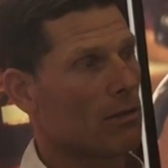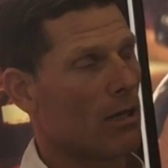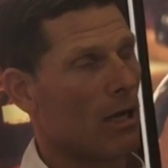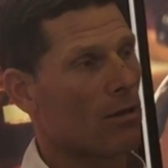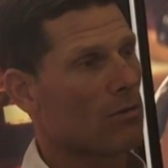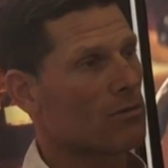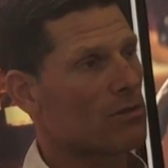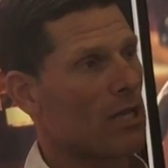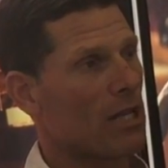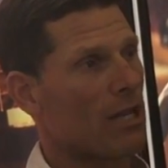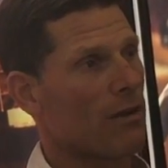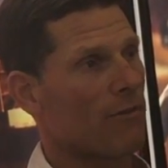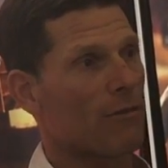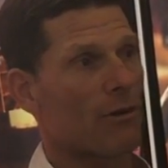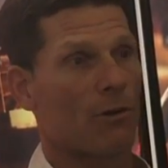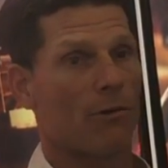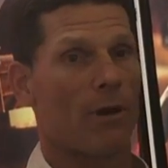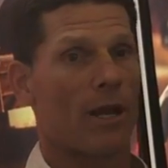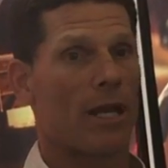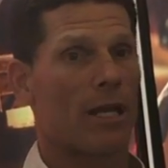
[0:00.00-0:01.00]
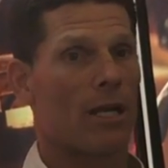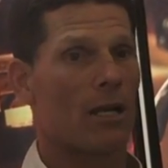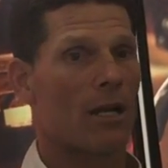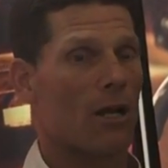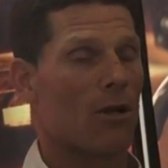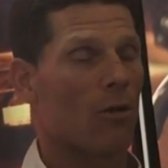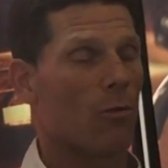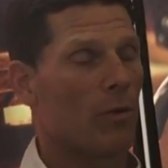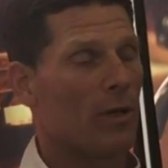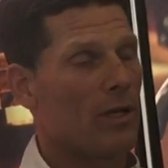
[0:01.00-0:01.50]
I don't take it for granted.
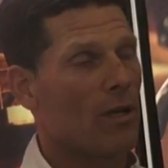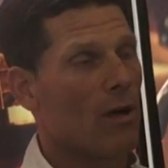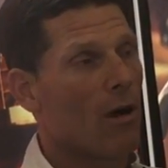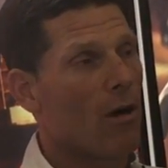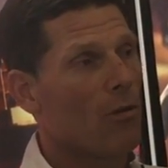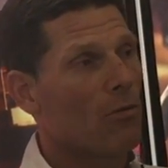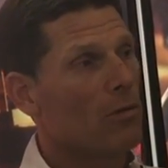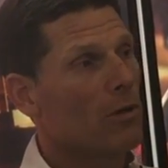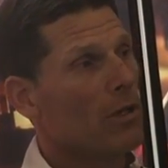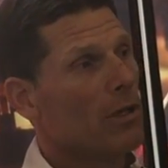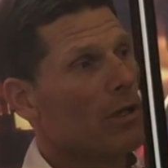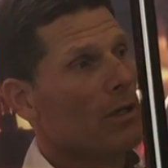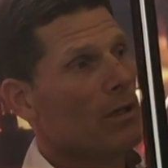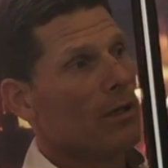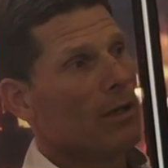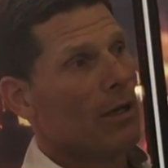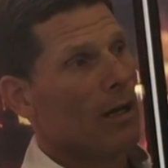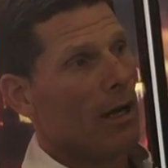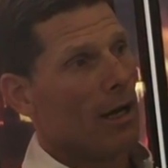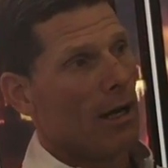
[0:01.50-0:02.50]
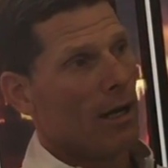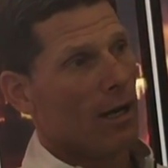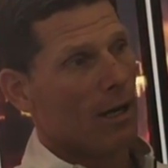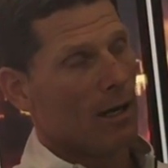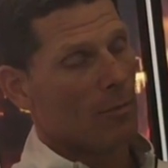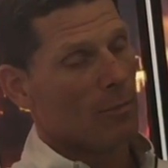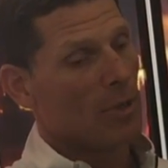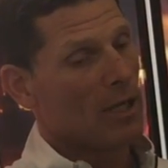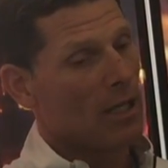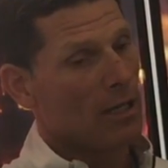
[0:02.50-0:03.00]
I know we don't,
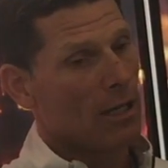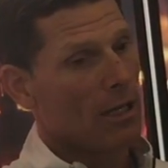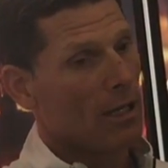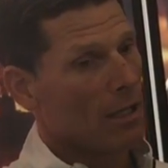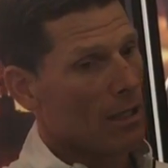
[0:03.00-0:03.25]
but